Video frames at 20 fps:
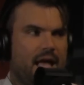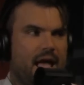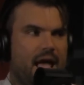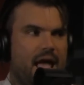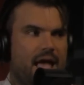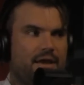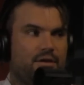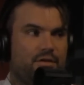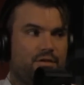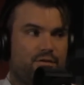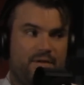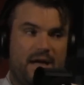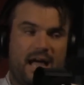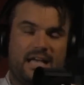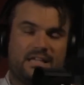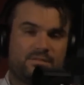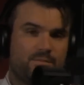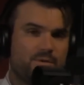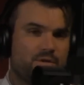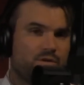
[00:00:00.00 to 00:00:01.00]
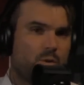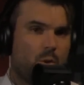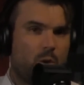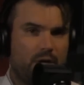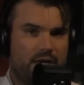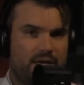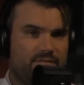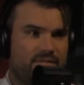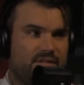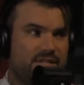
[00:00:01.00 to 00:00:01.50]
and the vast
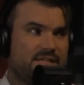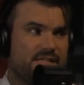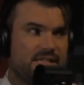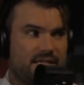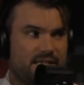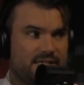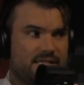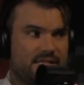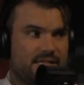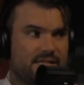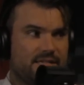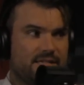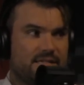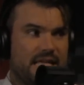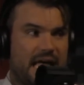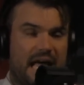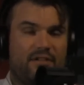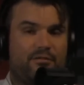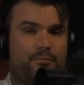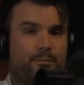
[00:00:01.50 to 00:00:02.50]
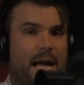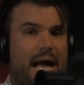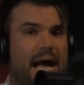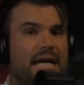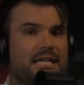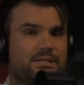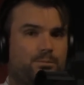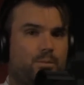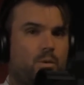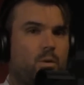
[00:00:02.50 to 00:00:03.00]
majority of these citizens have
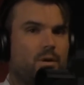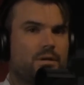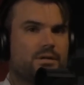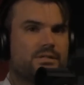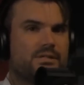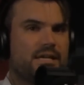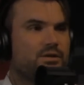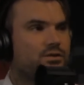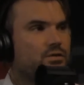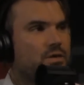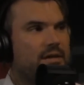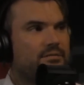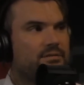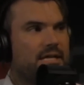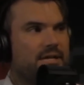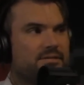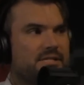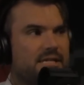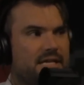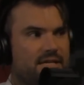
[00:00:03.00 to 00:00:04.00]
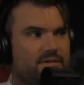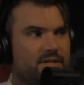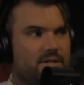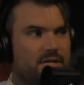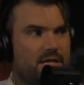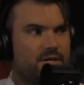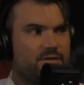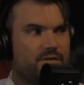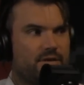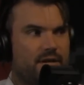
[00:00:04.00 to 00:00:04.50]
passports and travel outside of their
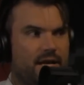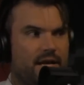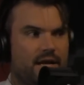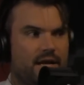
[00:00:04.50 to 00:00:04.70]
country,